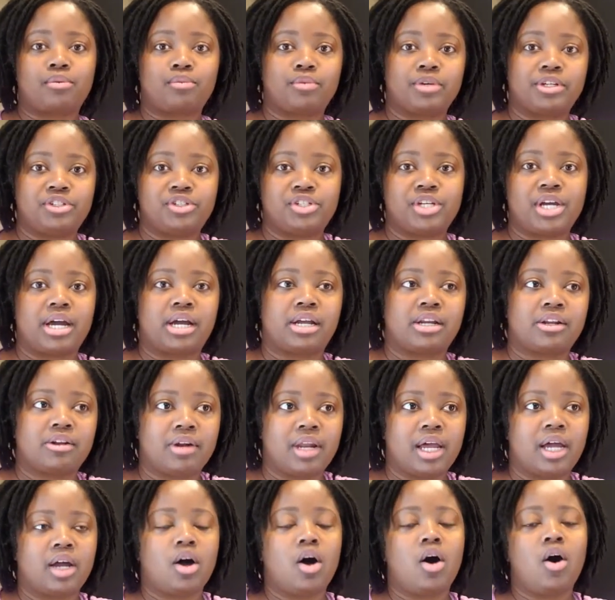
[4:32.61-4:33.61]
recheck, and they're
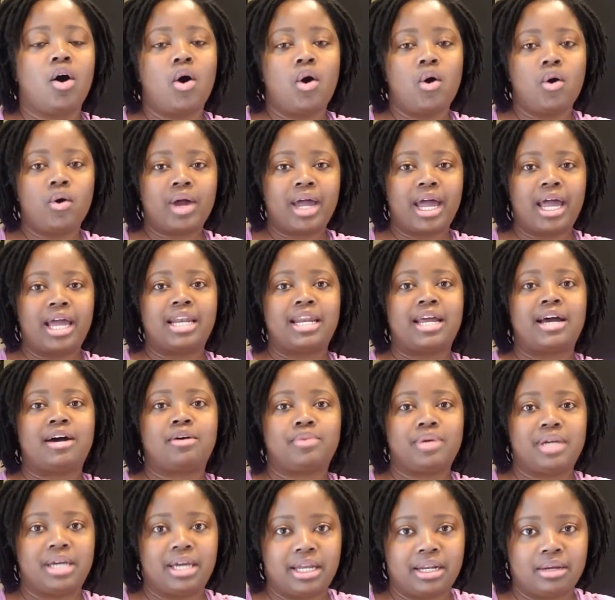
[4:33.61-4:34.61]
like, oh, okay, now
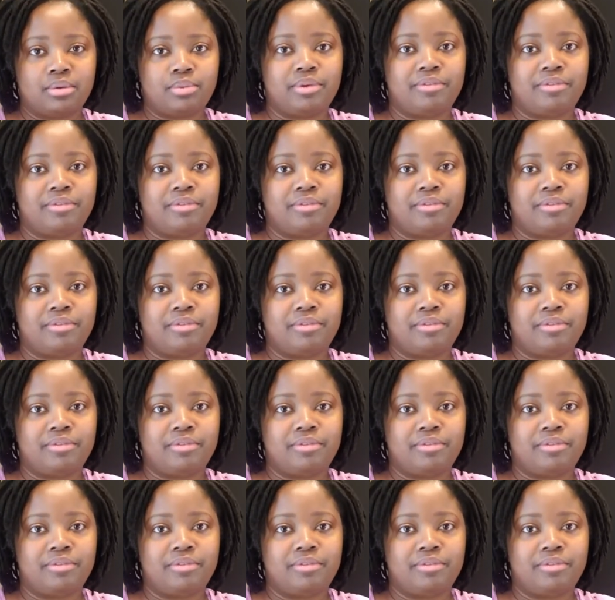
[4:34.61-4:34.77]
we get it.